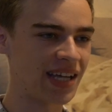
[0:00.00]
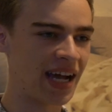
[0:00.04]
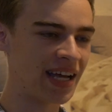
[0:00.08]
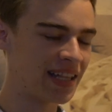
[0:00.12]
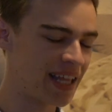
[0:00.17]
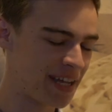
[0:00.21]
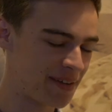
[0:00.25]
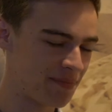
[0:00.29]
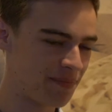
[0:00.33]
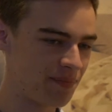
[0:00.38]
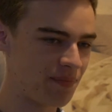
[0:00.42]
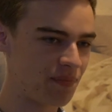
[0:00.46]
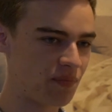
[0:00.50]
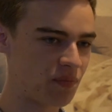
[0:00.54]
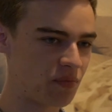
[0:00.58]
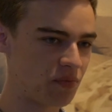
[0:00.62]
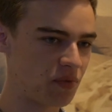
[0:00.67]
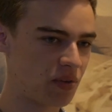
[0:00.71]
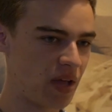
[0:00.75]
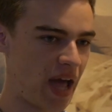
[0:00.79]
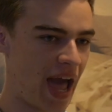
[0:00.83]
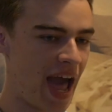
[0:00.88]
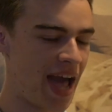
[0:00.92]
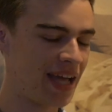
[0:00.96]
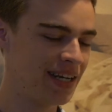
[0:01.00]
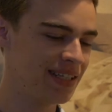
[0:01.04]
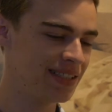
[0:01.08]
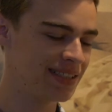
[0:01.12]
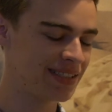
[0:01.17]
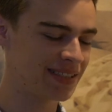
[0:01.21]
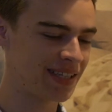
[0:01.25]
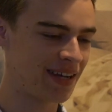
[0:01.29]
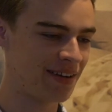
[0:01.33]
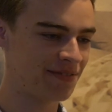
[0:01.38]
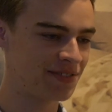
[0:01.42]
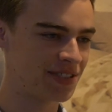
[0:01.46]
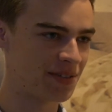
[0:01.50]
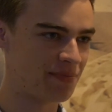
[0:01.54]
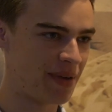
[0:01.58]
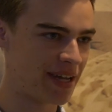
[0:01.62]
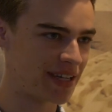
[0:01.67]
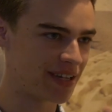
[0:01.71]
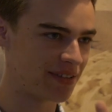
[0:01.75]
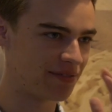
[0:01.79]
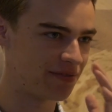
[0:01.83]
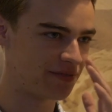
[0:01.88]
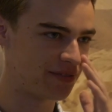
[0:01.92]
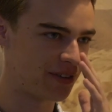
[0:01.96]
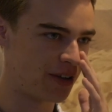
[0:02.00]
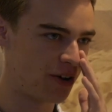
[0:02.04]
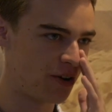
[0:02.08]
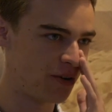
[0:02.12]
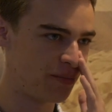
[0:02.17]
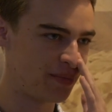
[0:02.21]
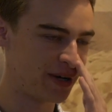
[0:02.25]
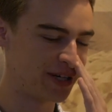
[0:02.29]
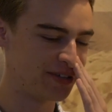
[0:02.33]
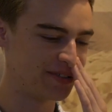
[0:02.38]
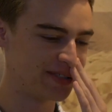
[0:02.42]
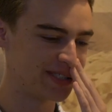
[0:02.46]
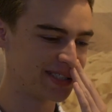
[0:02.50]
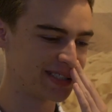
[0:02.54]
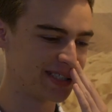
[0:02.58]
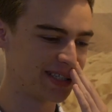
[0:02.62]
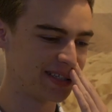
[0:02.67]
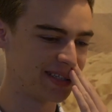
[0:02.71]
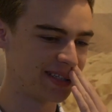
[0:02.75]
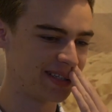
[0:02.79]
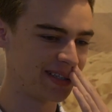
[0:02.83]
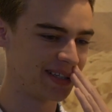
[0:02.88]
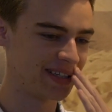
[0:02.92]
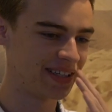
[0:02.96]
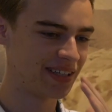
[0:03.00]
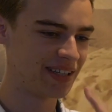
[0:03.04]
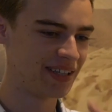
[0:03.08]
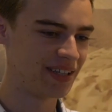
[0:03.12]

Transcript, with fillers: I like added stuff to make it flow, but it was still